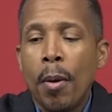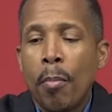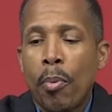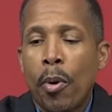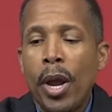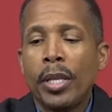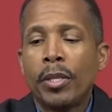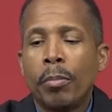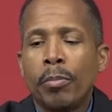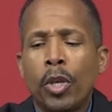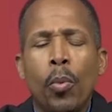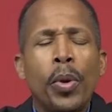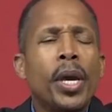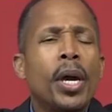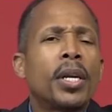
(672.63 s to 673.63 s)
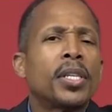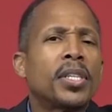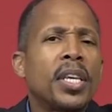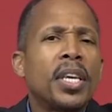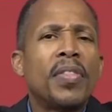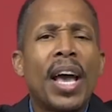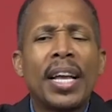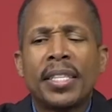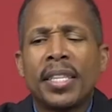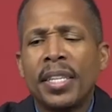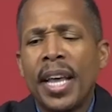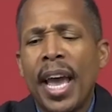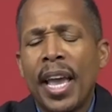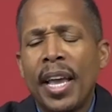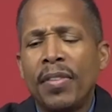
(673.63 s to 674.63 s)
Praise Him. So we're going to see that
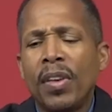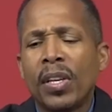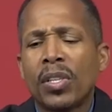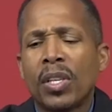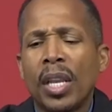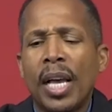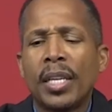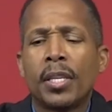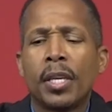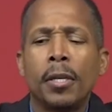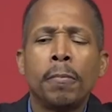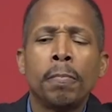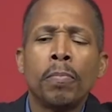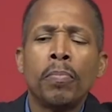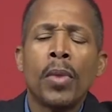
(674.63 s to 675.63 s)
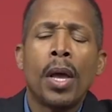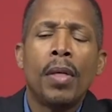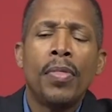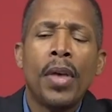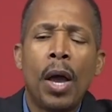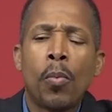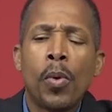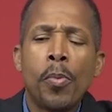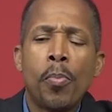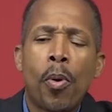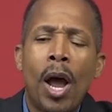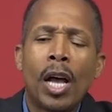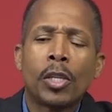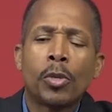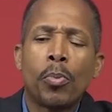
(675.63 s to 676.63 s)
today in this lesson that we
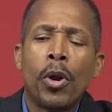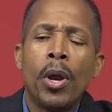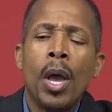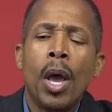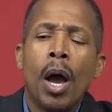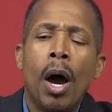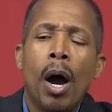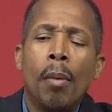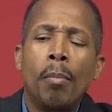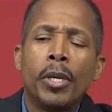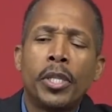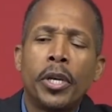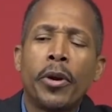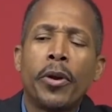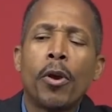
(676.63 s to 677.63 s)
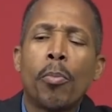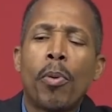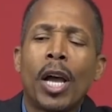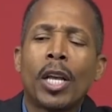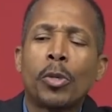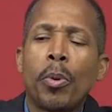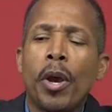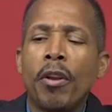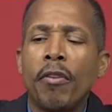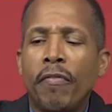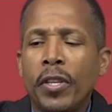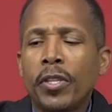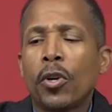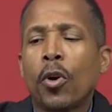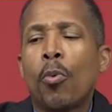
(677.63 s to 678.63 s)
prosper. Uh, material prosperity,
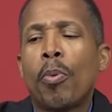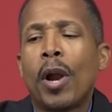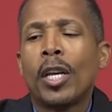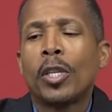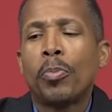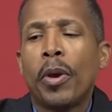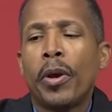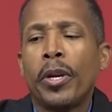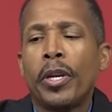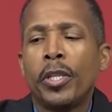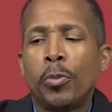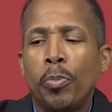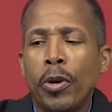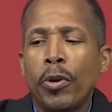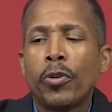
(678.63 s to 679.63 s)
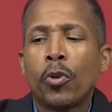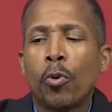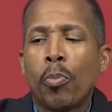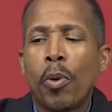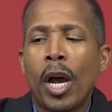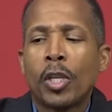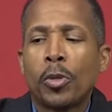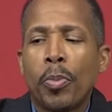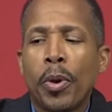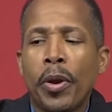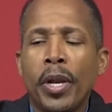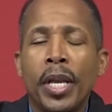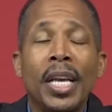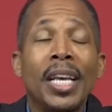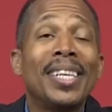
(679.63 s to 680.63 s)
physical prosperity, spiritual
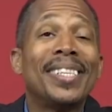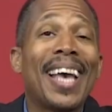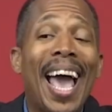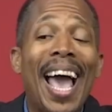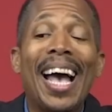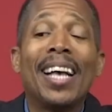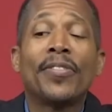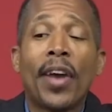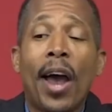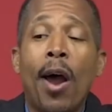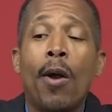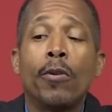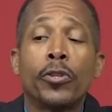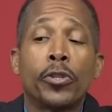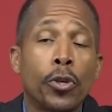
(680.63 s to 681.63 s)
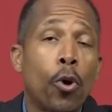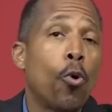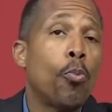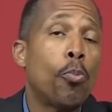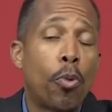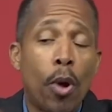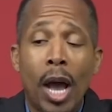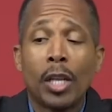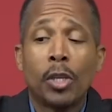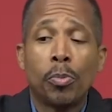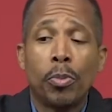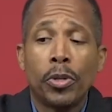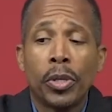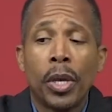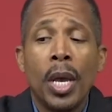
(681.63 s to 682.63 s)
prosperity is as our soul
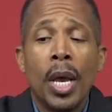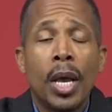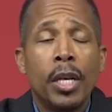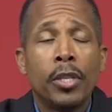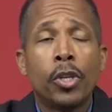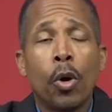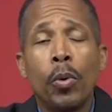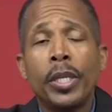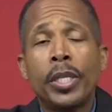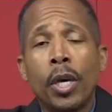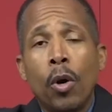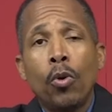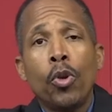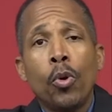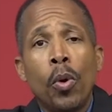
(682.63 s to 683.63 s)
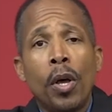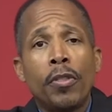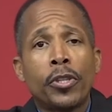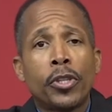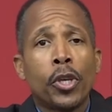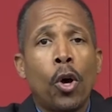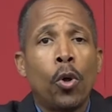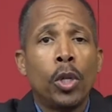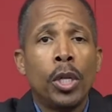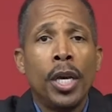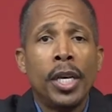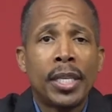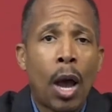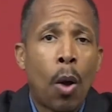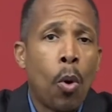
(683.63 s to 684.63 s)
prospers. And so we told you what the soul
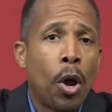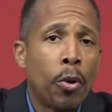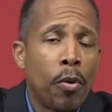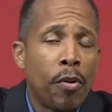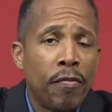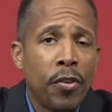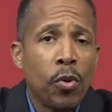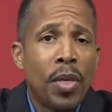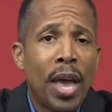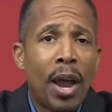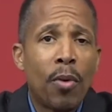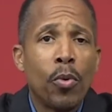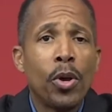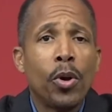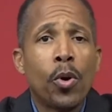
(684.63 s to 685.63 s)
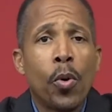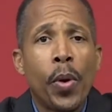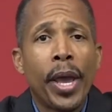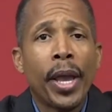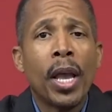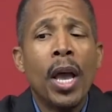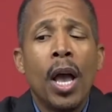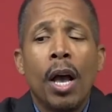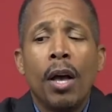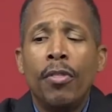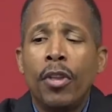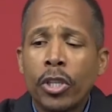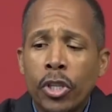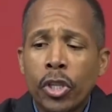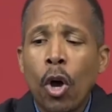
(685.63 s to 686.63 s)
is. I want to review that real quick.
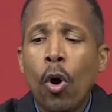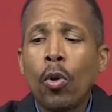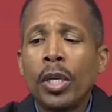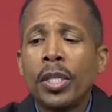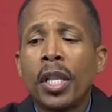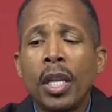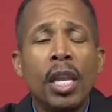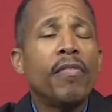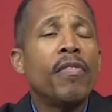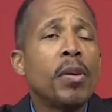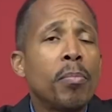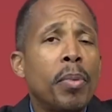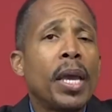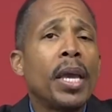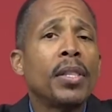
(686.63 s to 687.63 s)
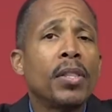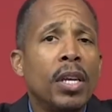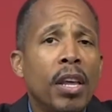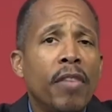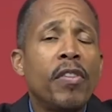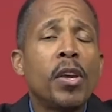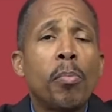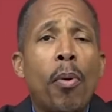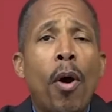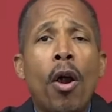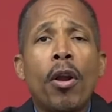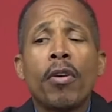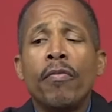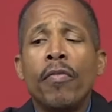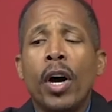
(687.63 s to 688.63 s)
The soul is the living being, the living
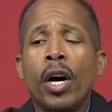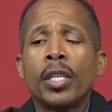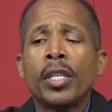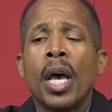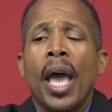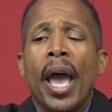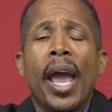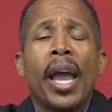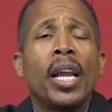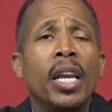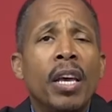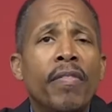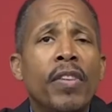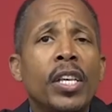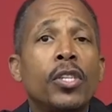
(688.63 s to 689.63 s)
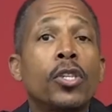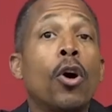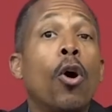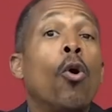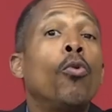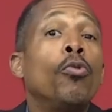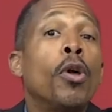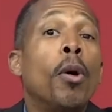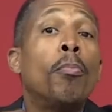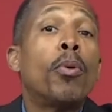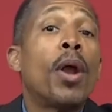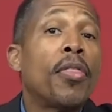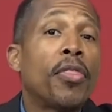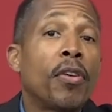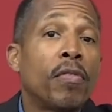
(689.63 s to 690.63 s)
part of us, a living soul, the
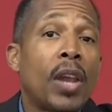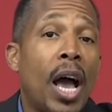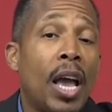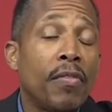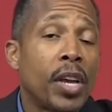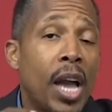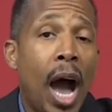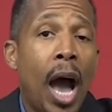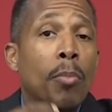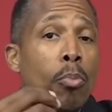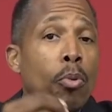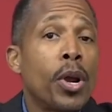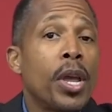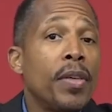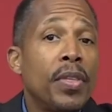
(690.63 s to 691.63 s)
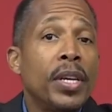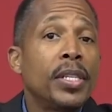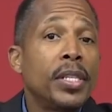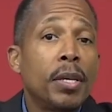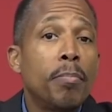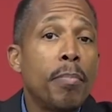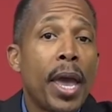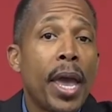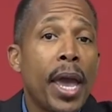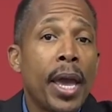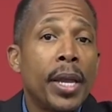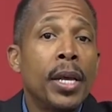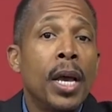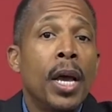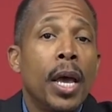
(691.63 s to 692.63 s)
breath of life. God breathed into
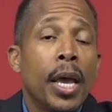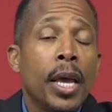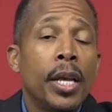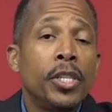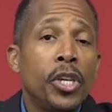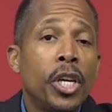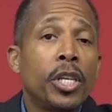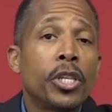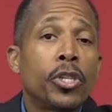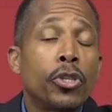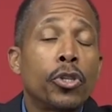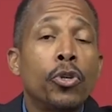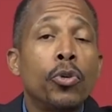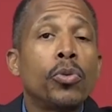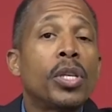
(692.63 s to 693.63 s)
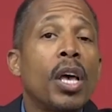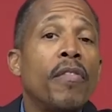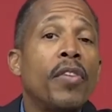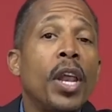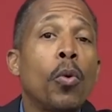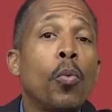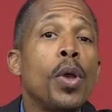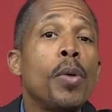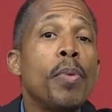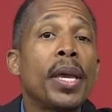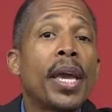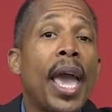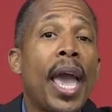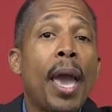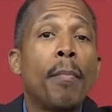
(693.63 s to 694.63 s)
man in Genesis 2 7, and we
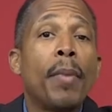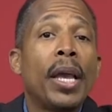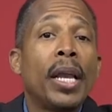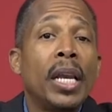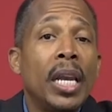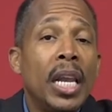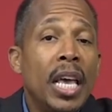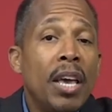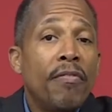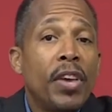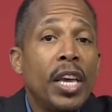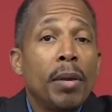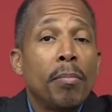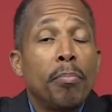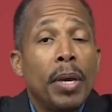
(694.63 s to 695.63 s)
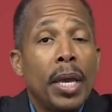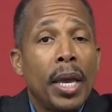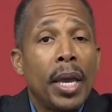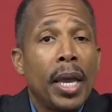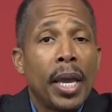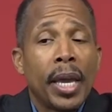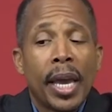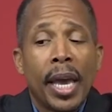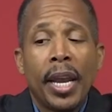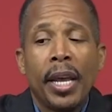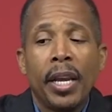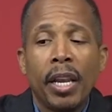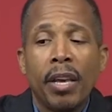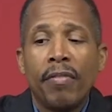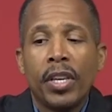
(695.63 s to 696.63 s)
became a living being and
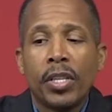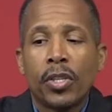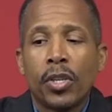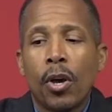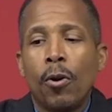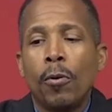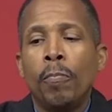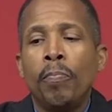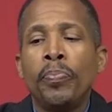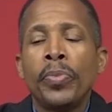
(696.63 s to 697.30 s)
a living soul.